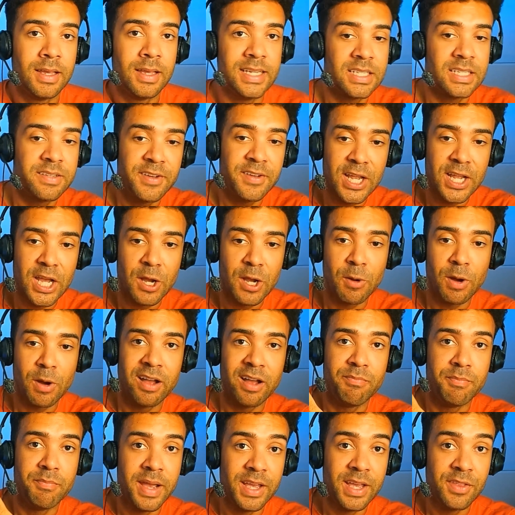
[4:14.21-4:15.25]
Here's a video
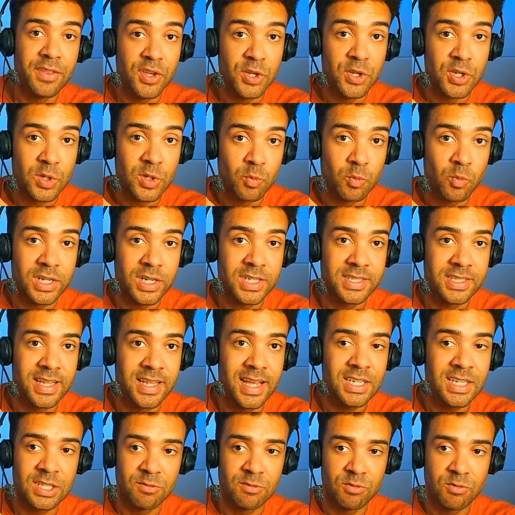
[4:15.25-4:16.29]
I've made that you should watch
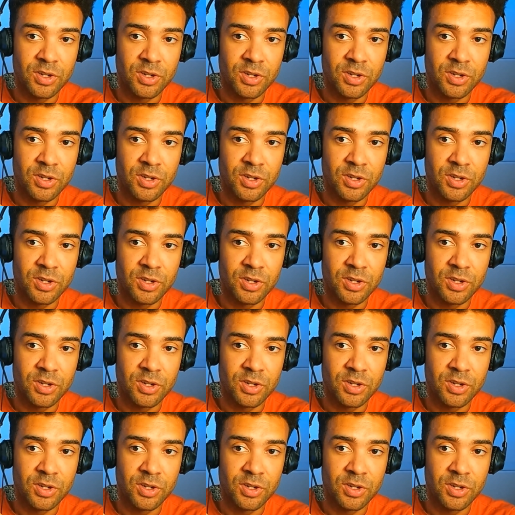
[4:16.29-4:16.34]
next.